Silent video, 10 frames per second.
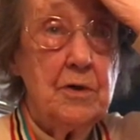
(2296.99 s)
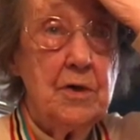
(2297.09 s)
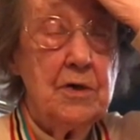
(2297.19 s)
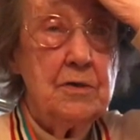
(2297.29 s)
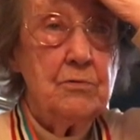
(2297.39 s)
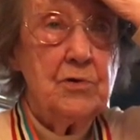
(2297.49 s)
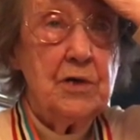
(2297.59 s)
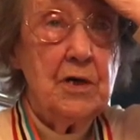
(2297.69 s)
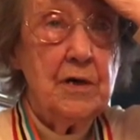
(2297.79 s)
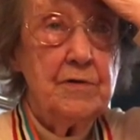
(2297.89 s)
And
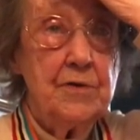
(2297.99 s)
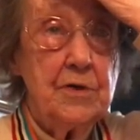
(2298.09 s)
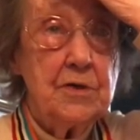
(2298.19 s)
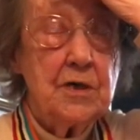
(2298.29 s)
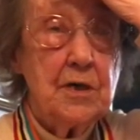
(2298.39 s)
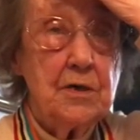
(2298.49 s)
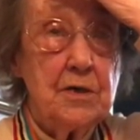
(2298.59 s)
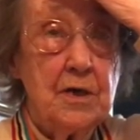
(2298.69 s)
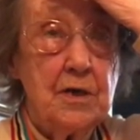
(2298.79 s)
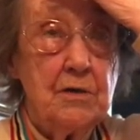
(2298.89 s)
we had to take
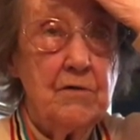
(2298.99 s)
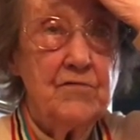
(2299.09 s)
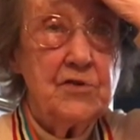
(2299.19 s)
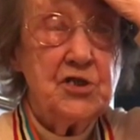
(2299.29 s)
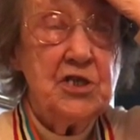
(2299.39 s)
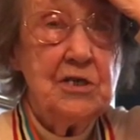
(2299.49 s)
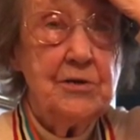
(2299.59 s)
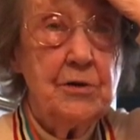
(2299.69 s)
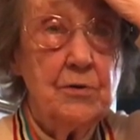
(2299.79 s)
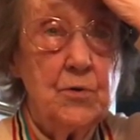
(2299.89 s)
care of the
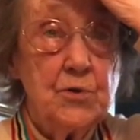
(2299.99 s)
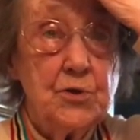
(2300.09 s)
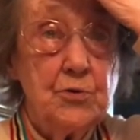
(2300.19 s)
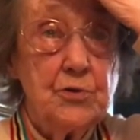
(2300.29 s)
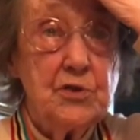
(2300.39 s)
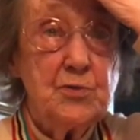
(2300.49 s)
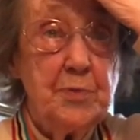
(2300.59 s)
children also, a